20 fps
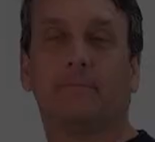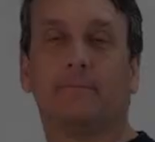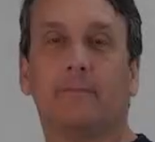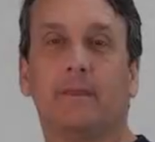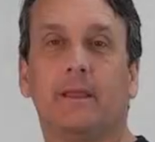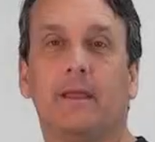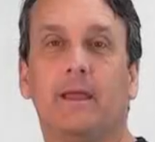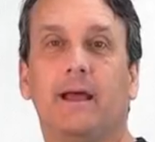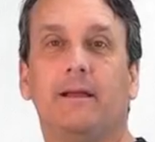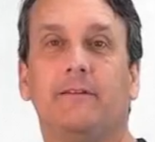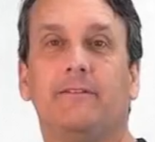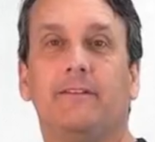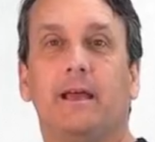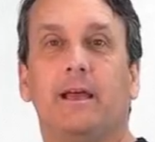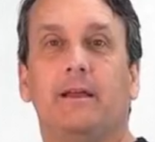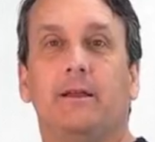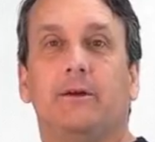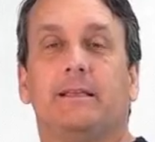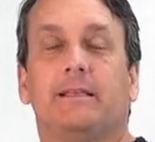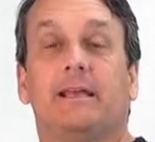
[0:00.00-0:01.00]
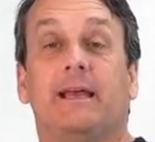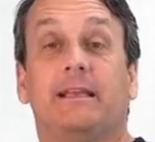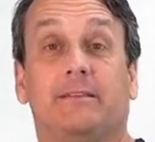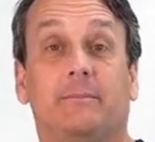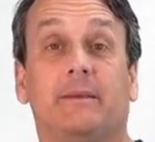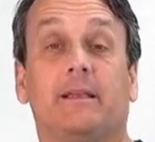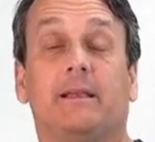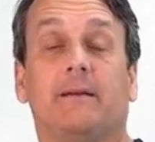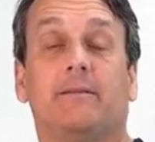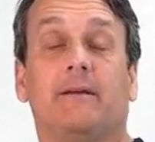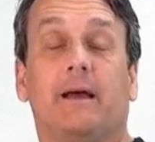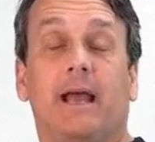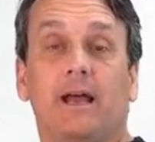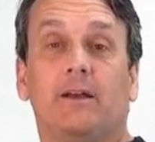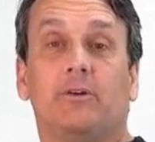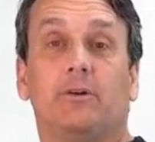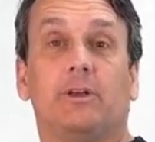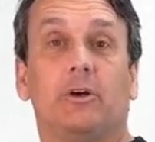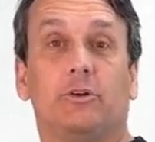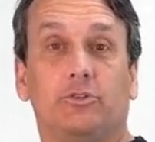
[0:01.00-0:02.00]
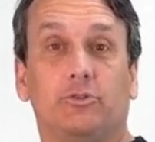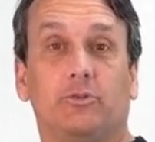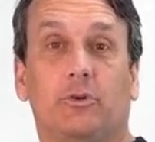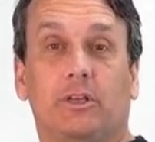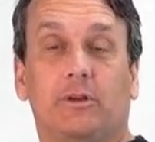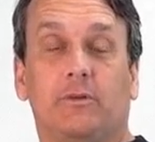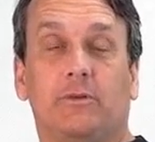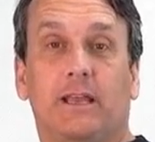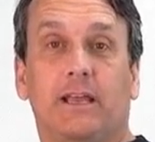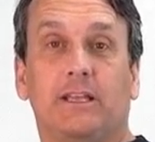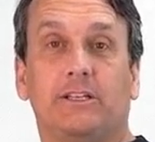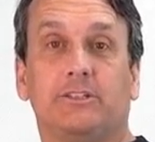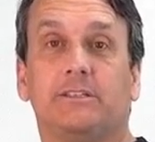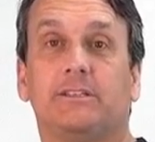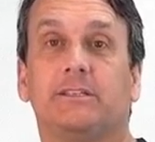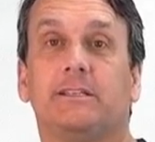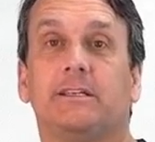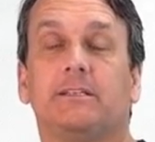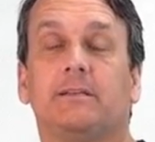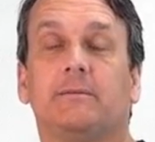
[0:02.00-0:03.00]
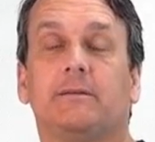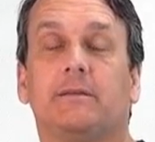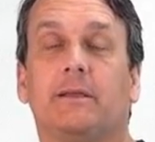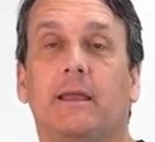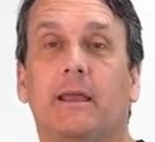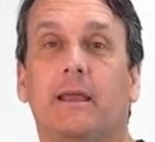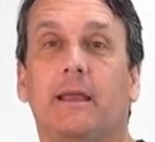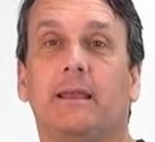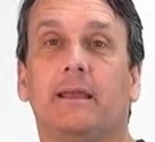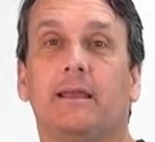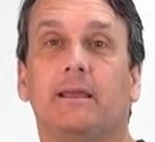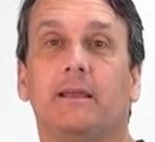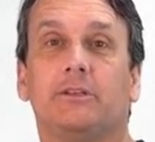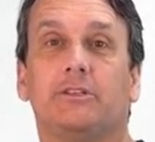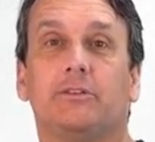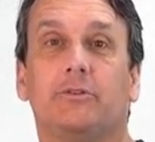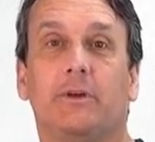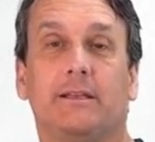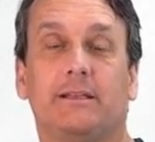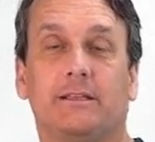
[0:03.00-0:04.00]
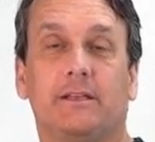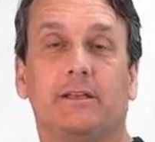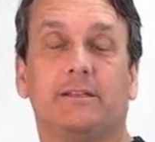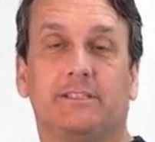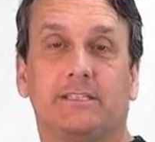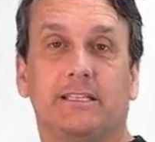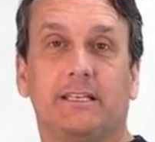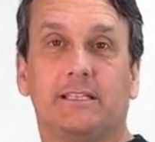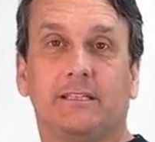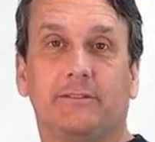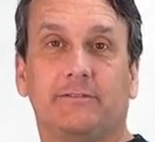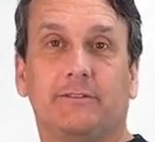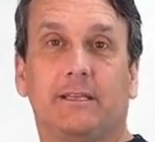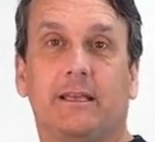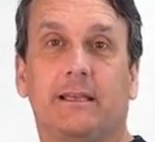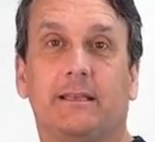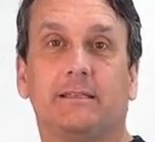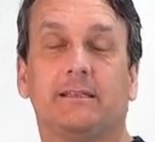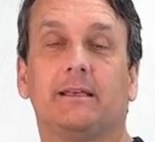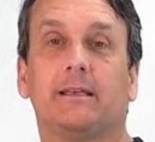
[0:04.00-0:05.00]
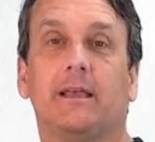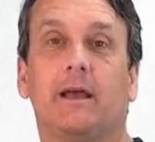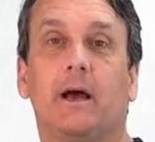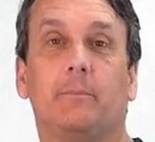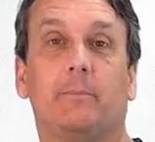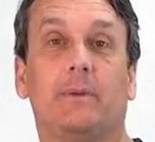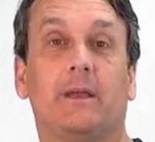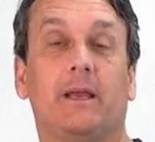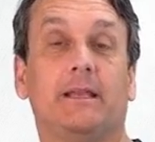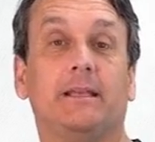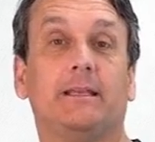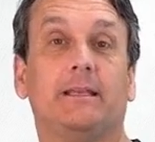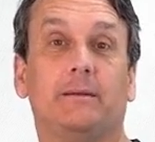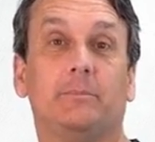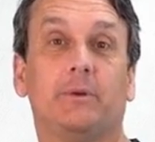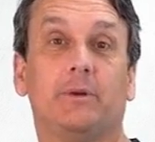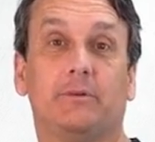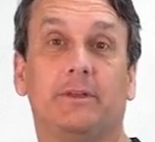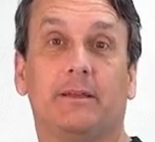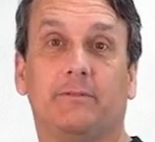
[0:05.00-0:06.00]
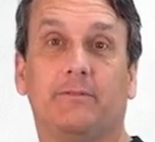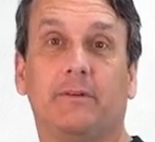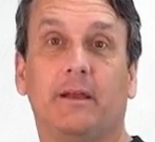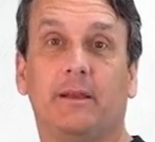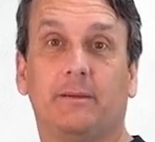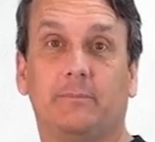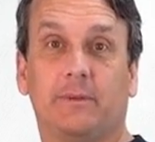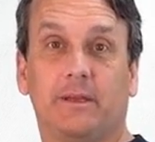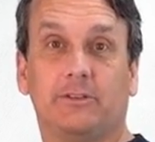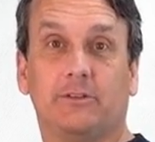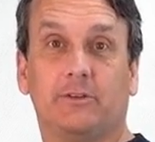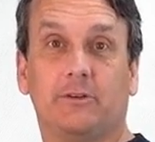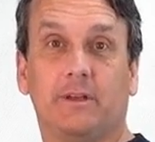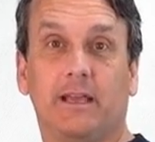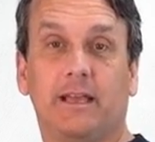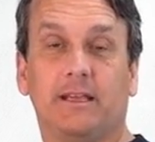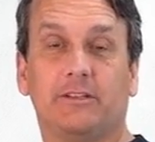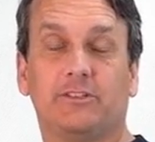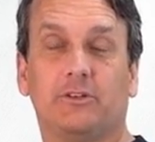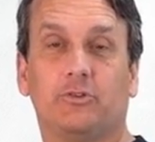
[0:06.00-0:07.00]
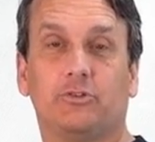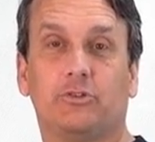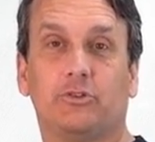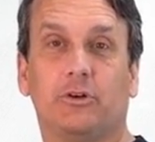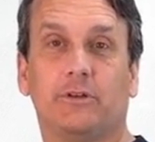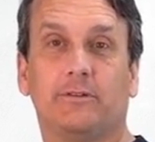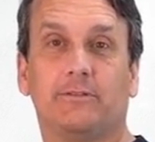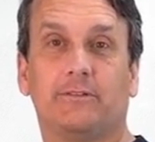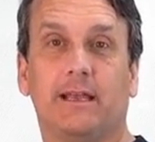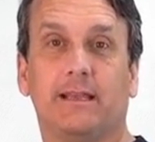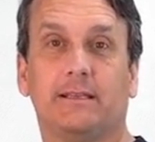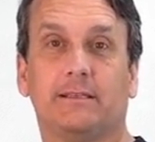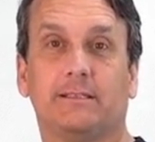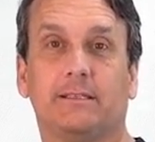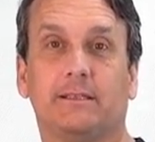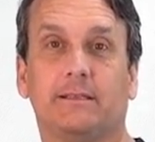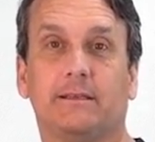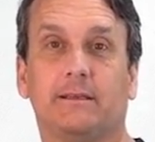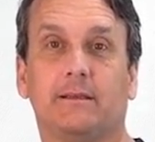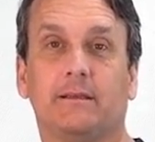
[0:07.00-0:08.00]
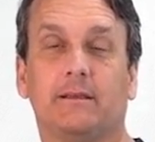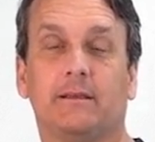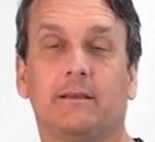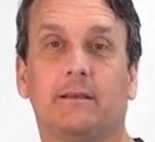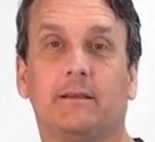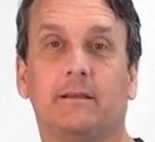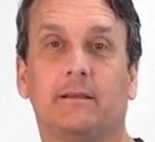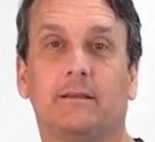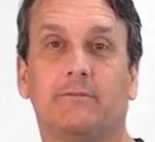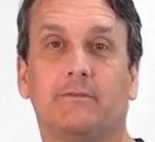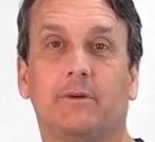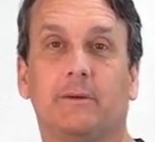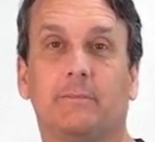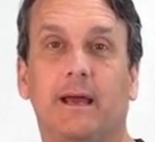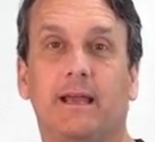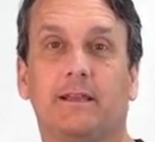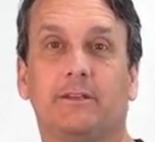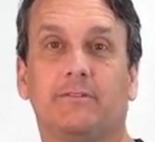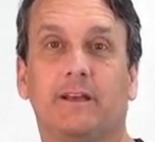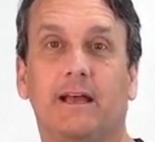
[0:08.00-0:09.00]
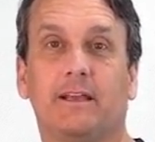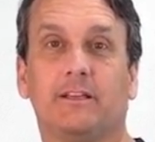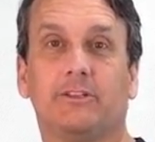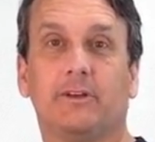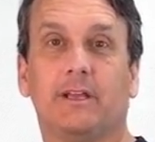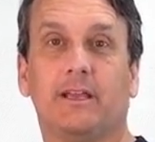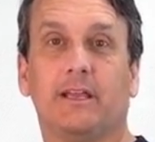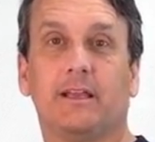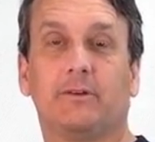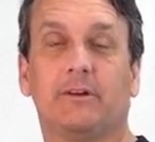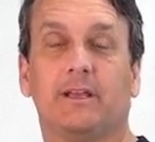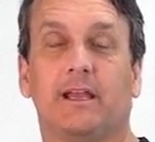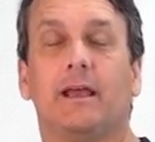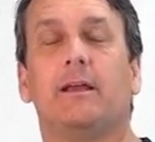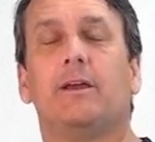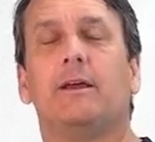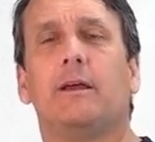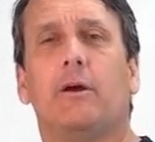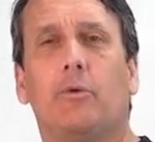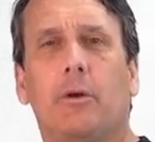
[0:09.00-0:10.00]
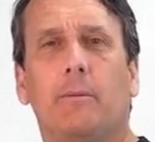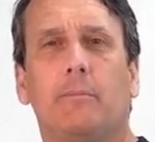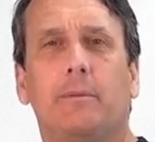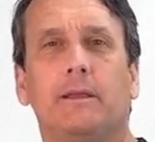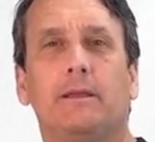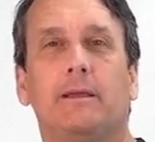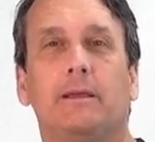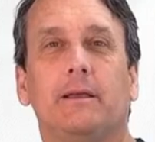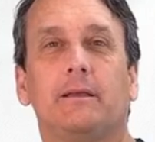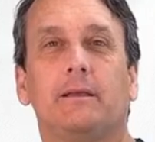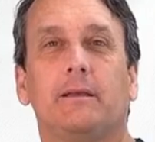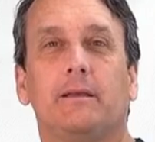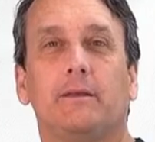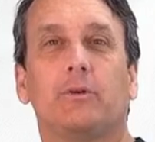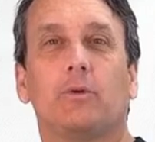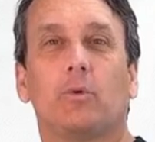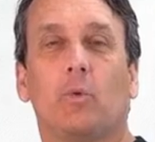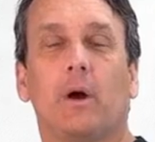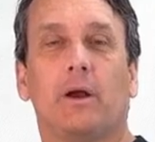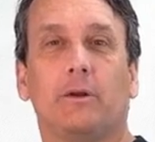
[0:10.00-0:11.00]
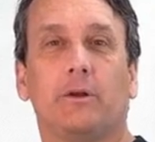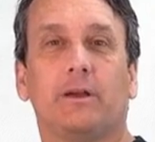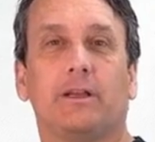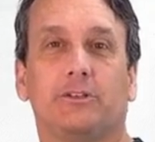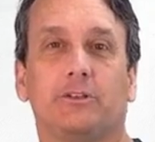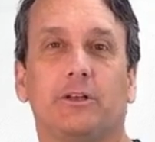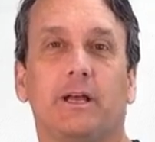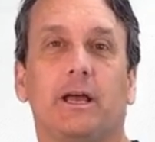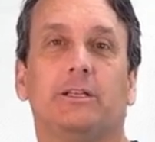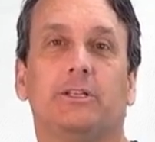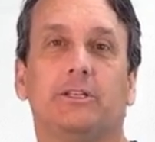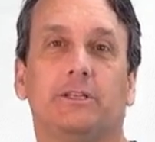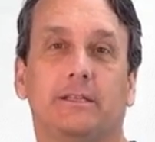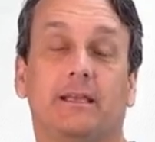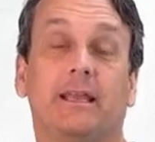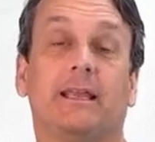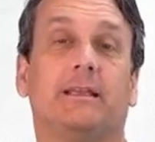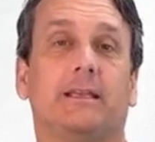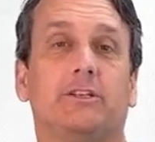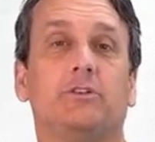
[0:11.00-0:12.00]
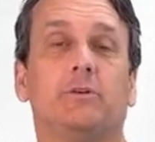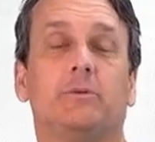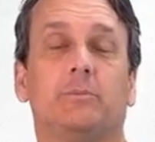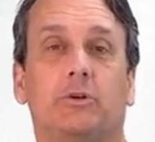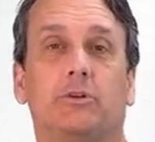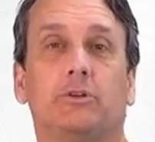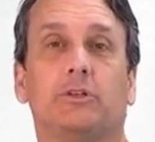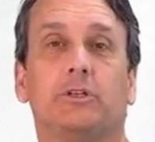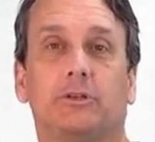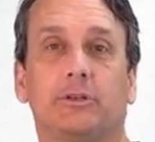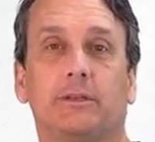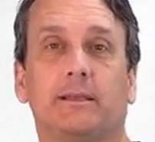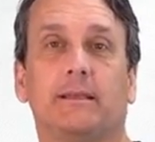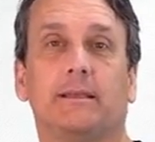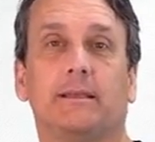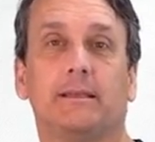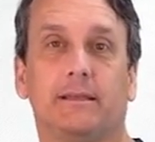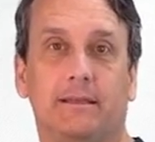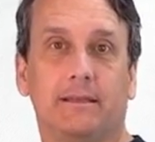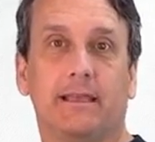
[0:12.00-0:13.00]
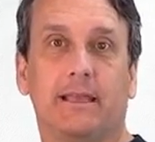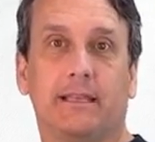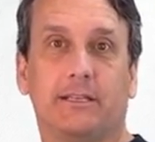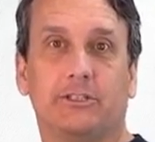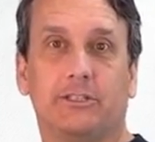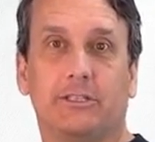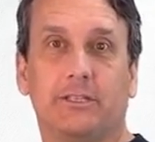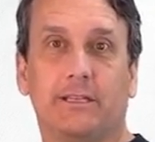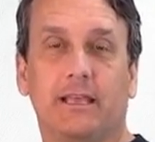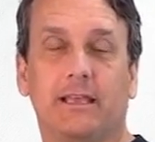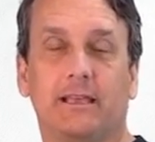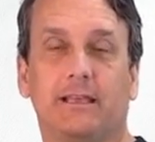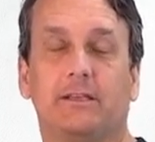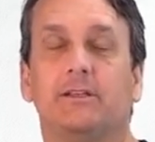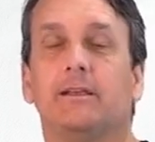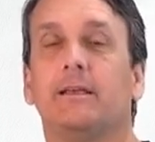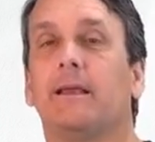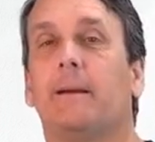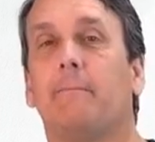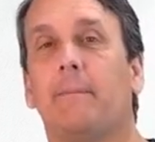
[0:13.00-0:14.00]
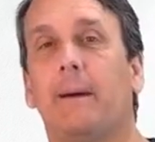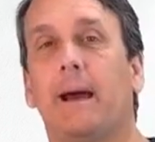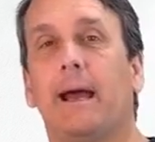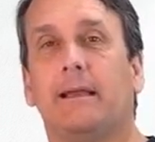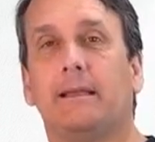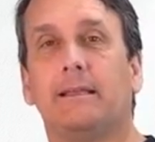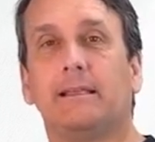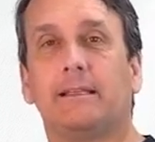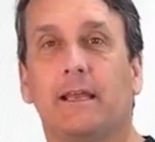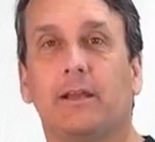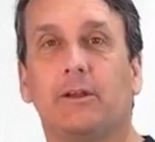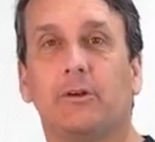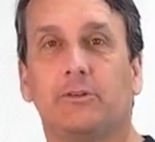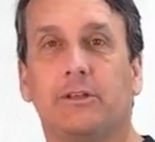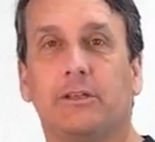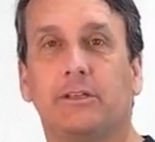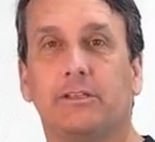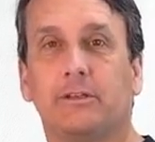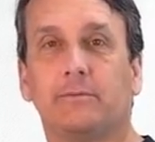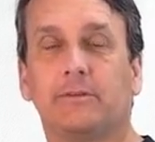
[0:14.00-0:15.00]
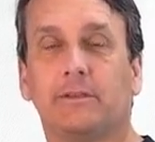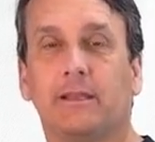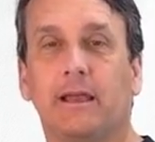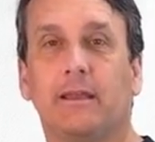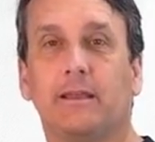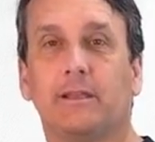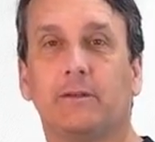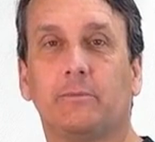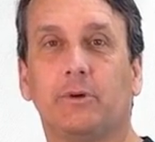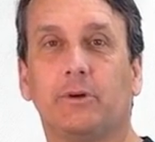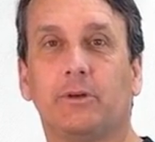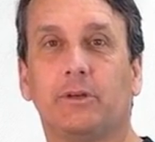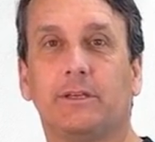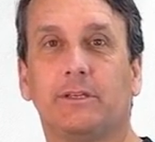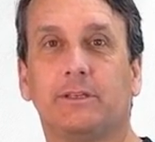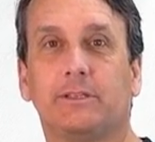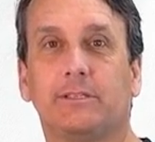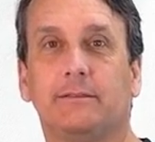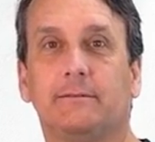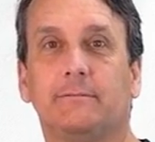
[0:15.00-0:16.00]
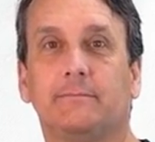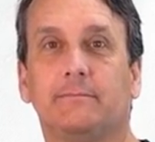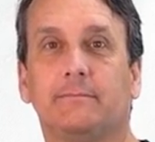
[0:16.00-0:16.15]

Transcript: The life cycle assessment of agricultural irrigation systems illustrates their significance in comprehending both environmental and social effects. From manufacturing irrigation equipment to water extraction and distribution, each stage impacts ecosystems and communities.